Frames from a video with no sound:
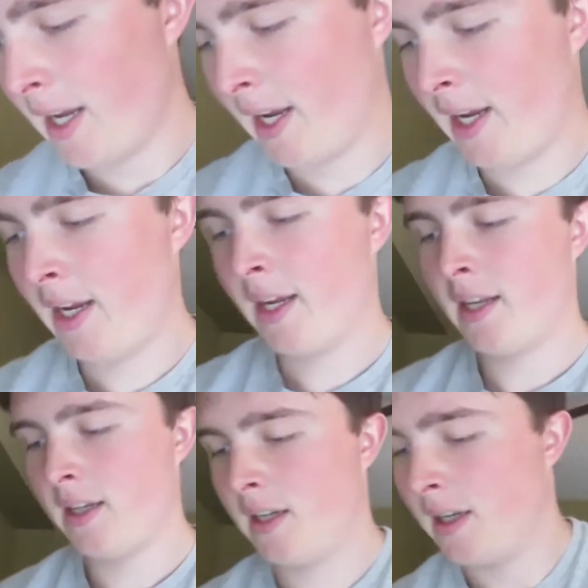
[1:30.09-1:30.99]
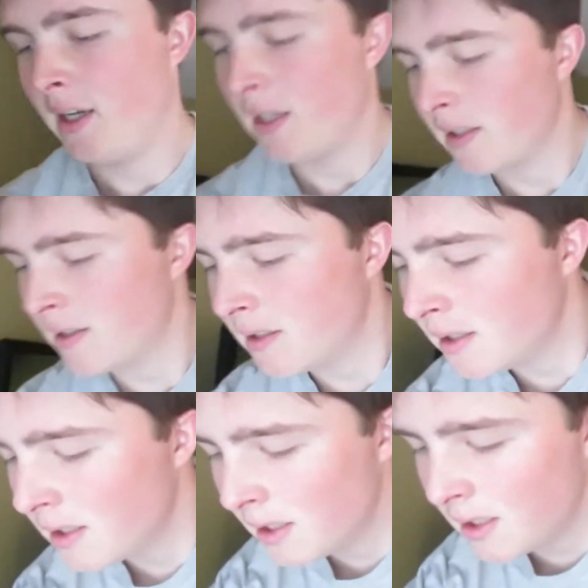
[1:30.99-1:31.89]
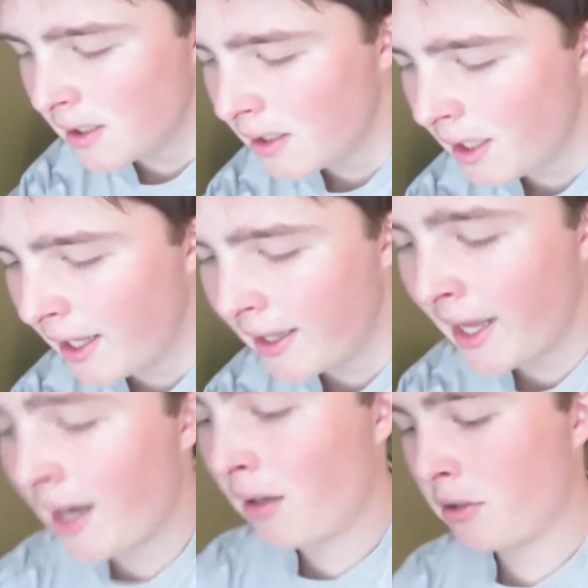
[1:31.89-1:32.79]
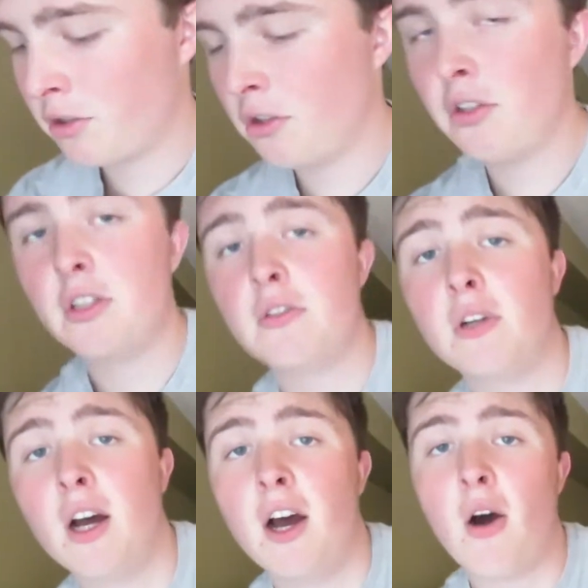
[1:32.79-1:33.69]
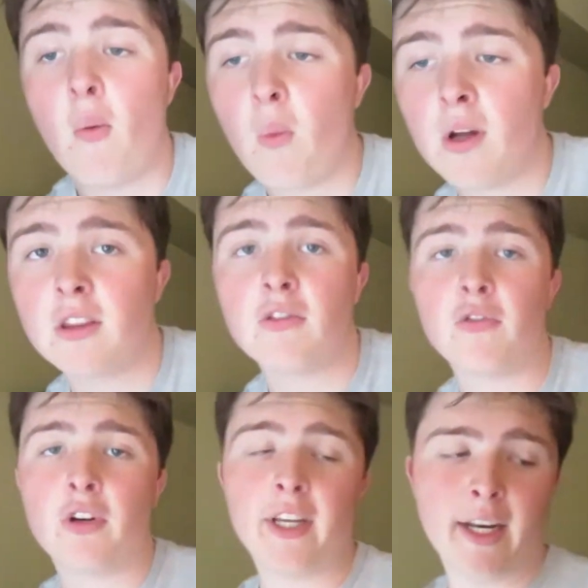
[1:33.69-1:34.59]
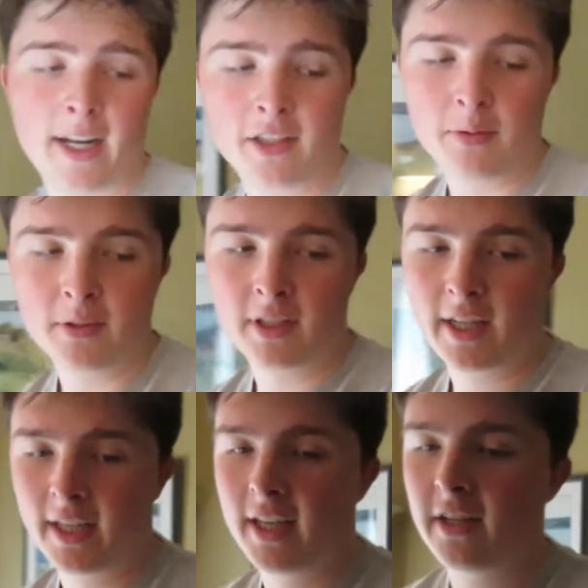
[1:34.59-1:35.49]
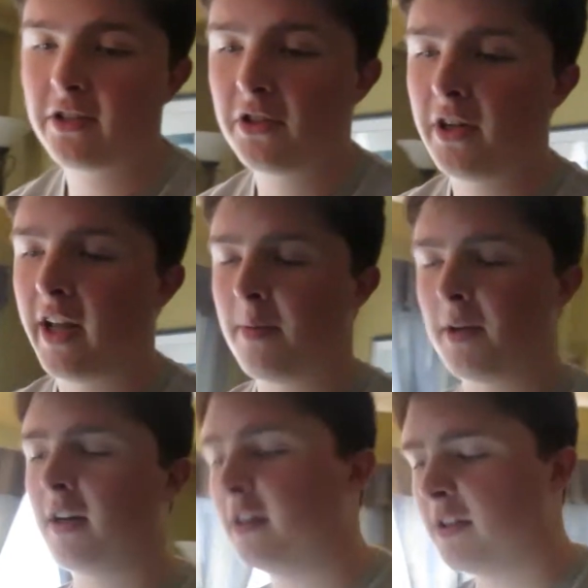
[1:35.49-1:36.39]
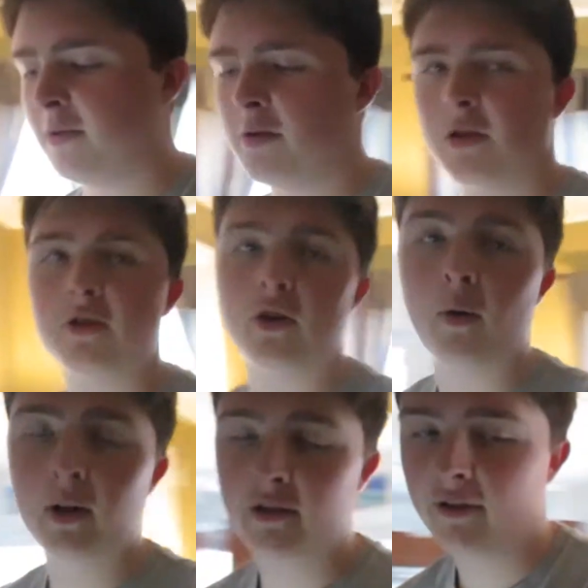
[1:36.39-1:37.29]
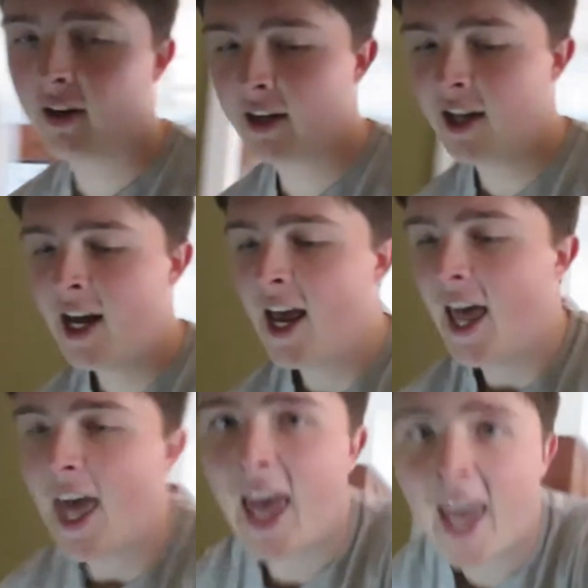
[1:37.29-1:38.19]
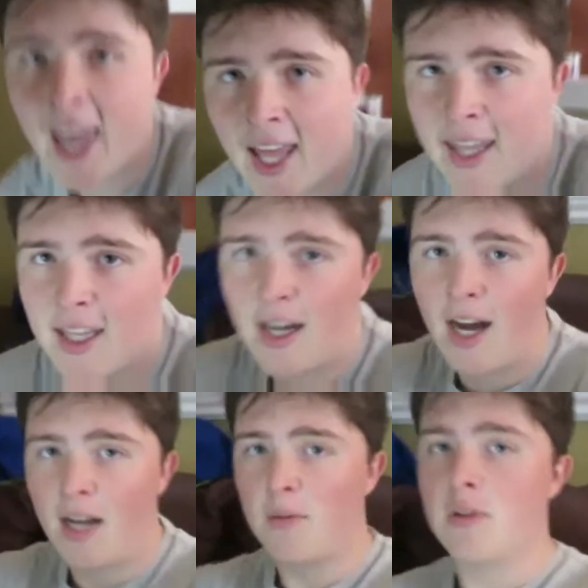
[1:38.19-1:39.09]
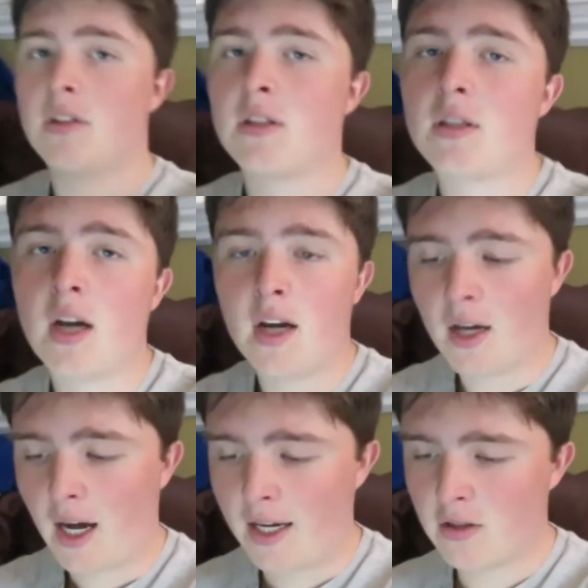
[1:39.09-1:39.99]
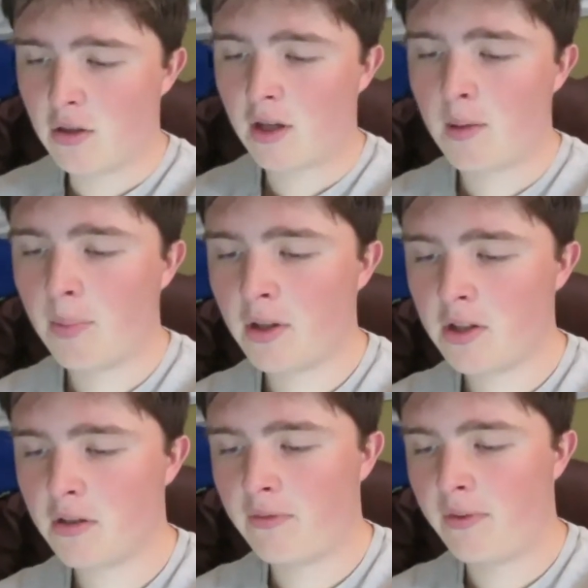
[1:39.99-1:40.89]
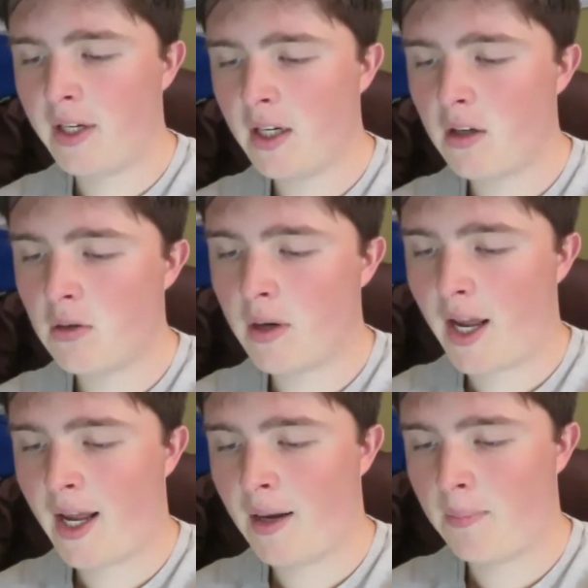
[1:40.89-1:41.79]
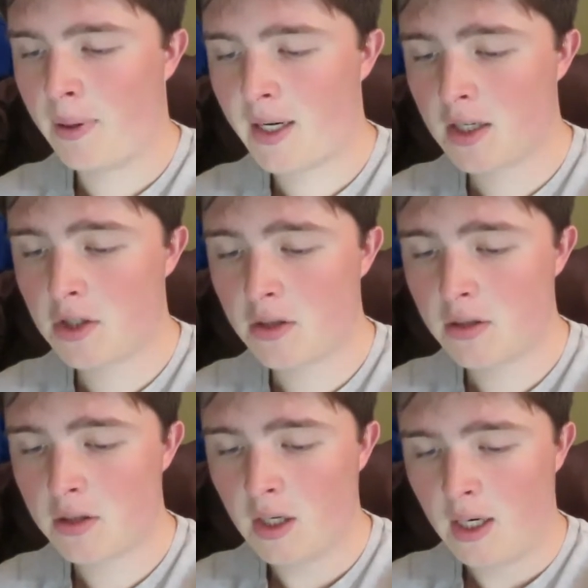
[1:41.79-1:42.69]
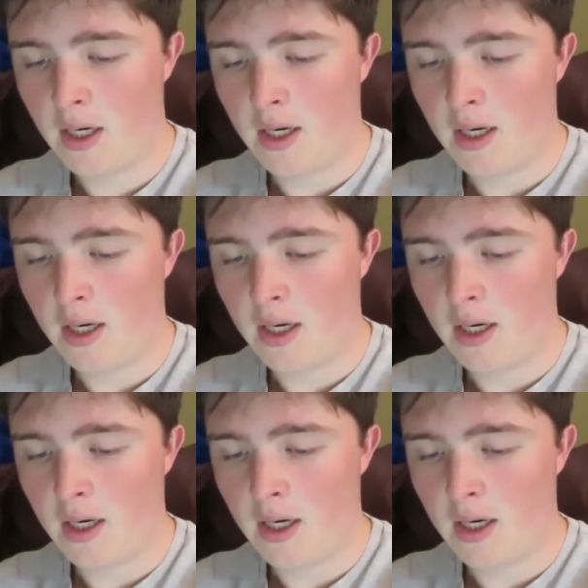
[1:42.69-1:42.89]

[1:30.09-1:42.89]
and see, and then I'll show you what the rookie dance was like yesterday because it was so much fun. And I was, I took a bunch of video and pictures